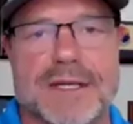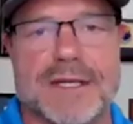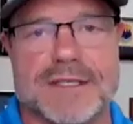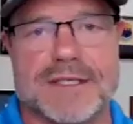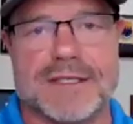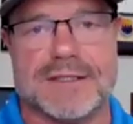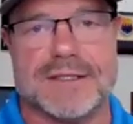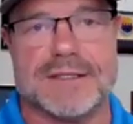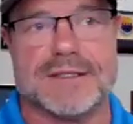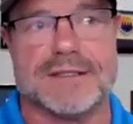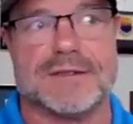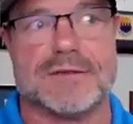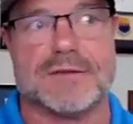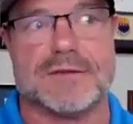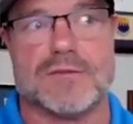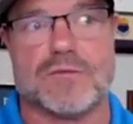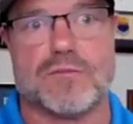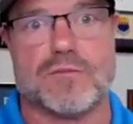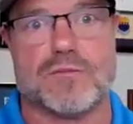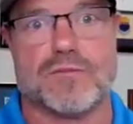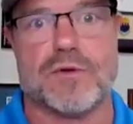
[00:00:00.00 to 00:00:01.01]
business is
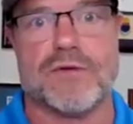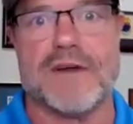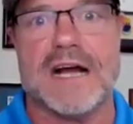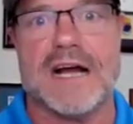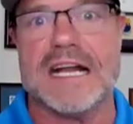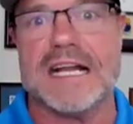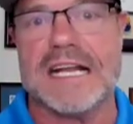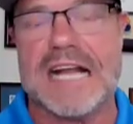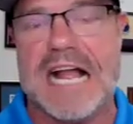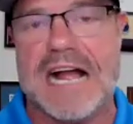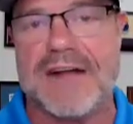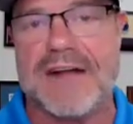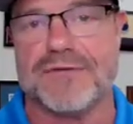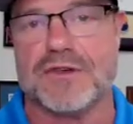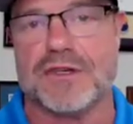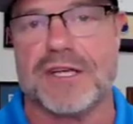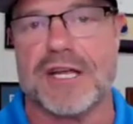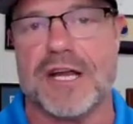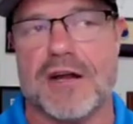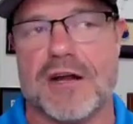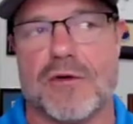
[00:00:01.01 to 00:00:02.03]
providing
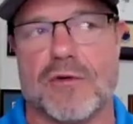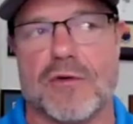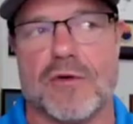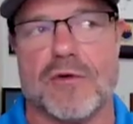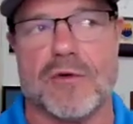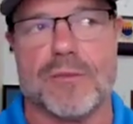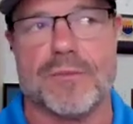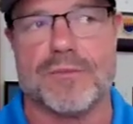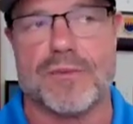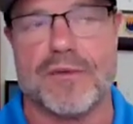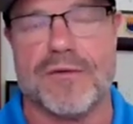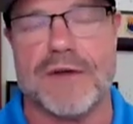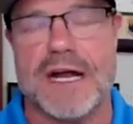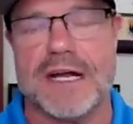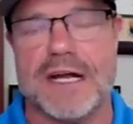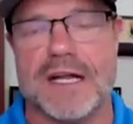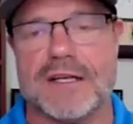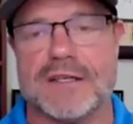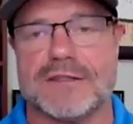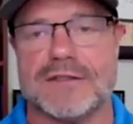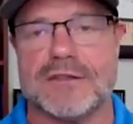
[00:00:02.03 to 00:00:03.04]
aftercare. We're
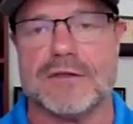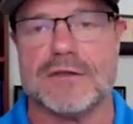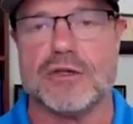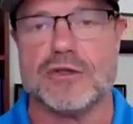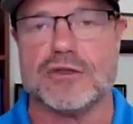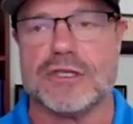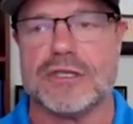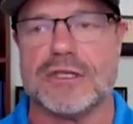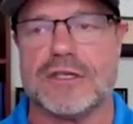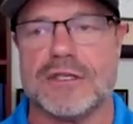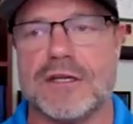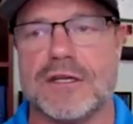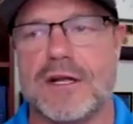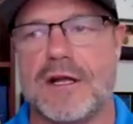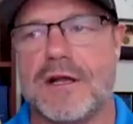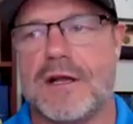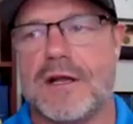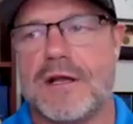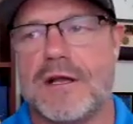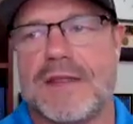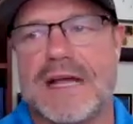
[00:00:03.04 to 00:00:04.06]
providing a solution
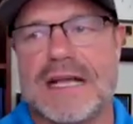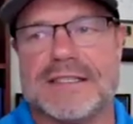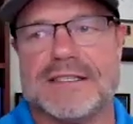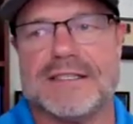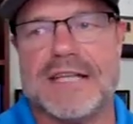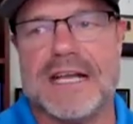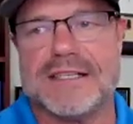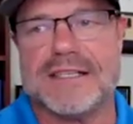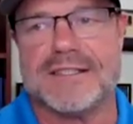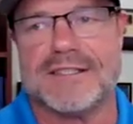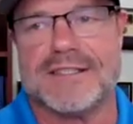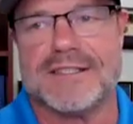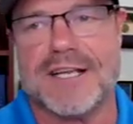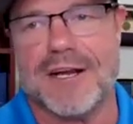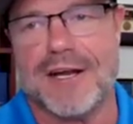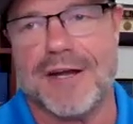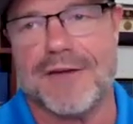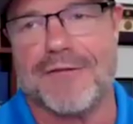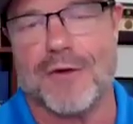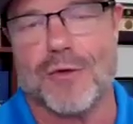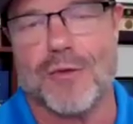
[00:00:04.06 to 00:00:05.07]
that's
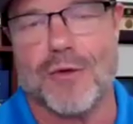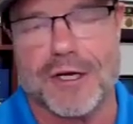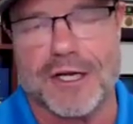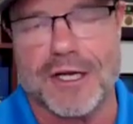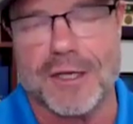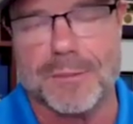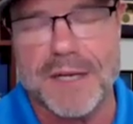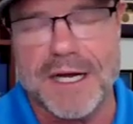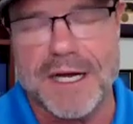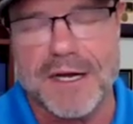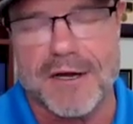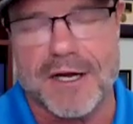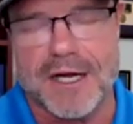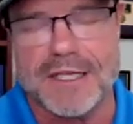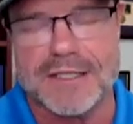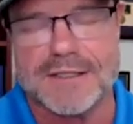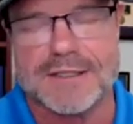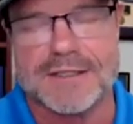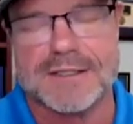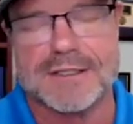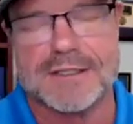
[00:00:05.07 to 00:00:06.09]
necessary for working
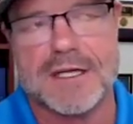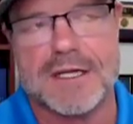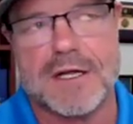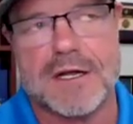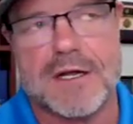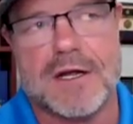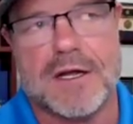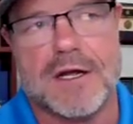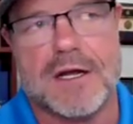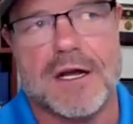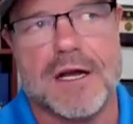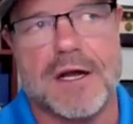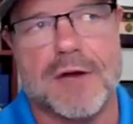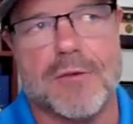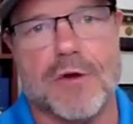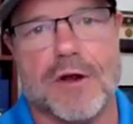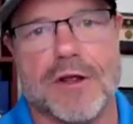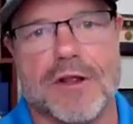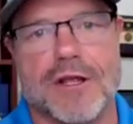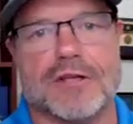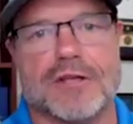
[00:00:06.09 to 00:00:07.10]
parents
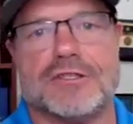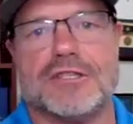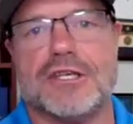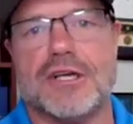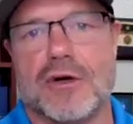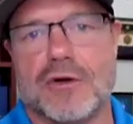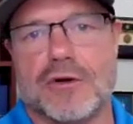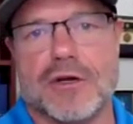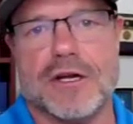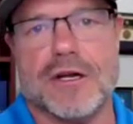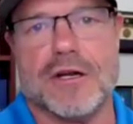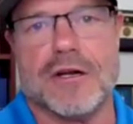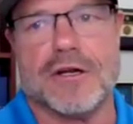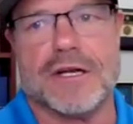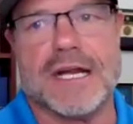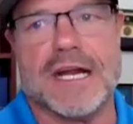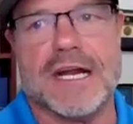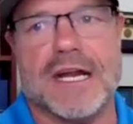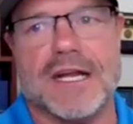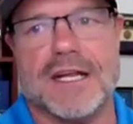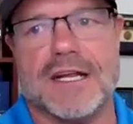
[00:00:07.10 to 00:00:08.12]
where their children are
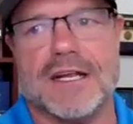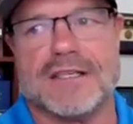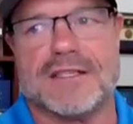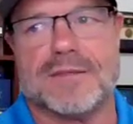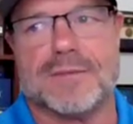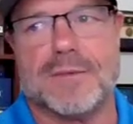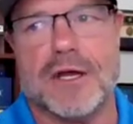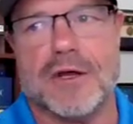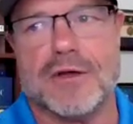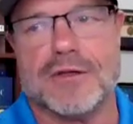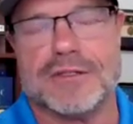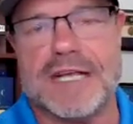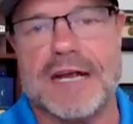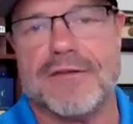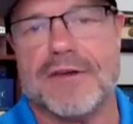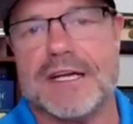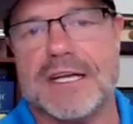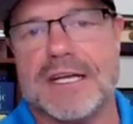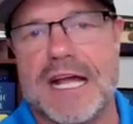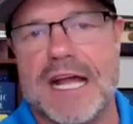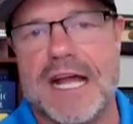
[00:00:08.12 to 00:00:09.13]
getting exposed
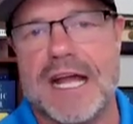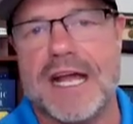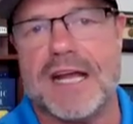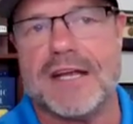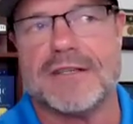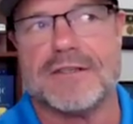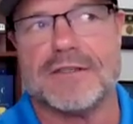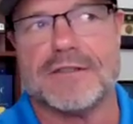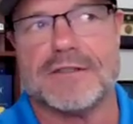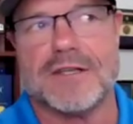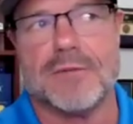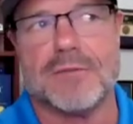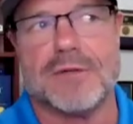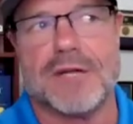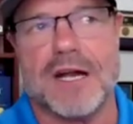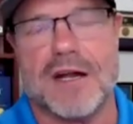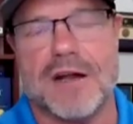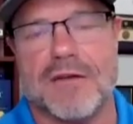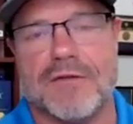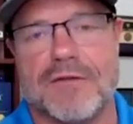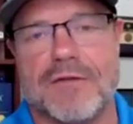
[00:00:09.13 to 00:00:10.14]
every day to some
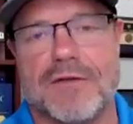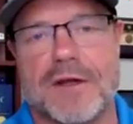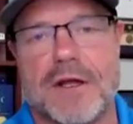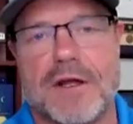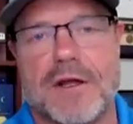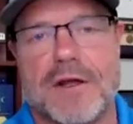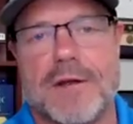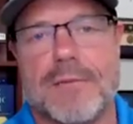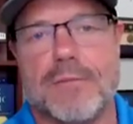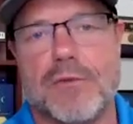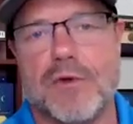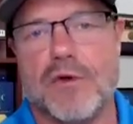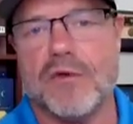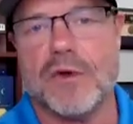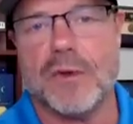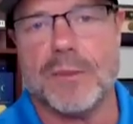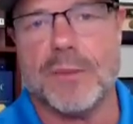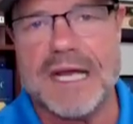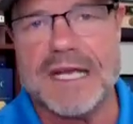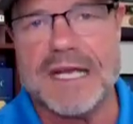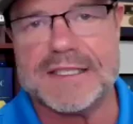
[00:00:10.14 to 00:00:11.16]
kind of
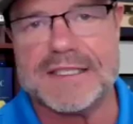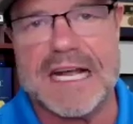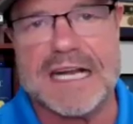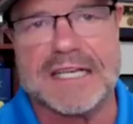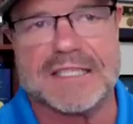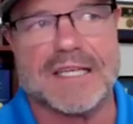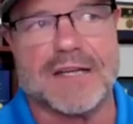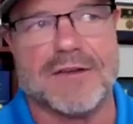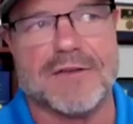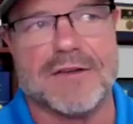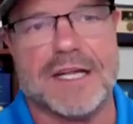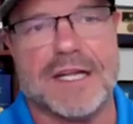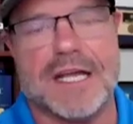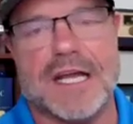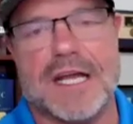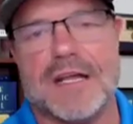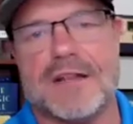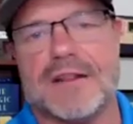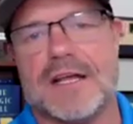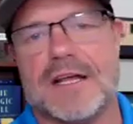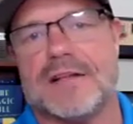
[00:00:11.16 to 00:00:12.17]
movement based
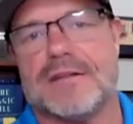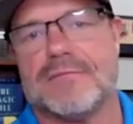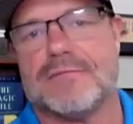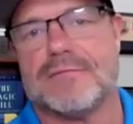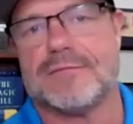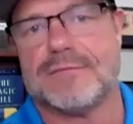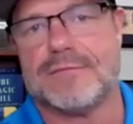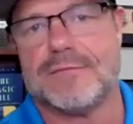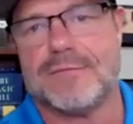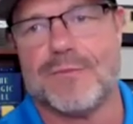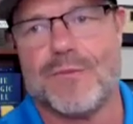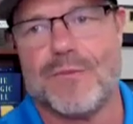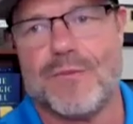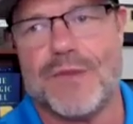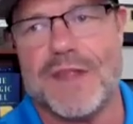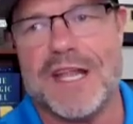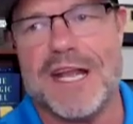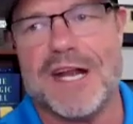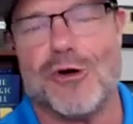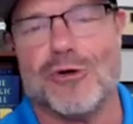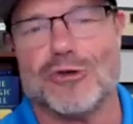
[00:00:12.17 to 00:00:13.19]
activity that
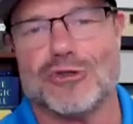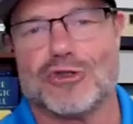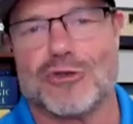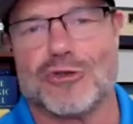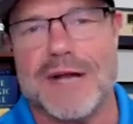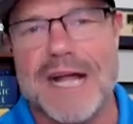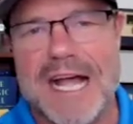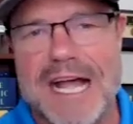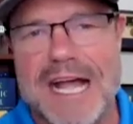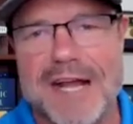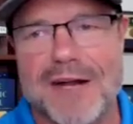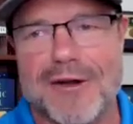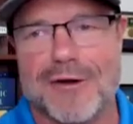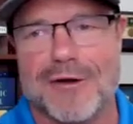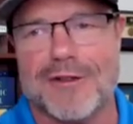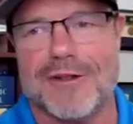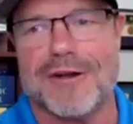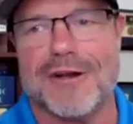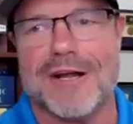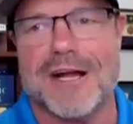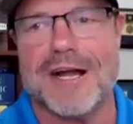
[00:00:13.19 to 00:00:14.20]
they don't dread or
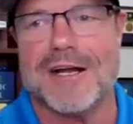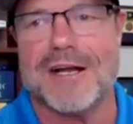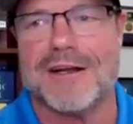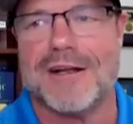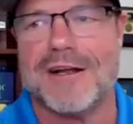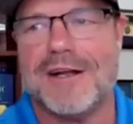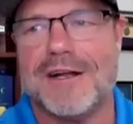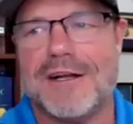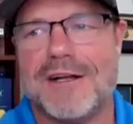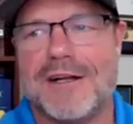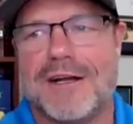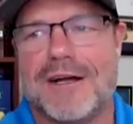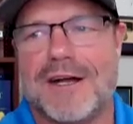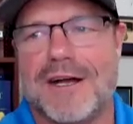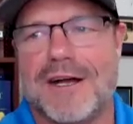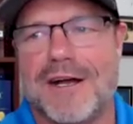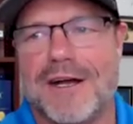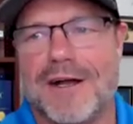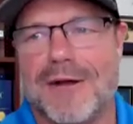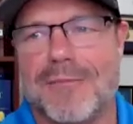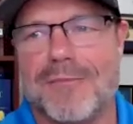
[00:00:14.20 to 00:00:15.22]
they're not
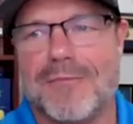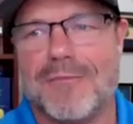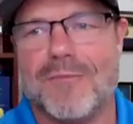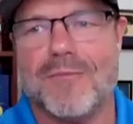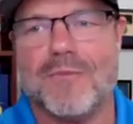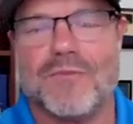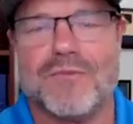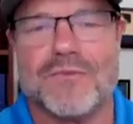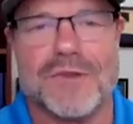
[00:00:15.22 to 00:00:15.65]
um,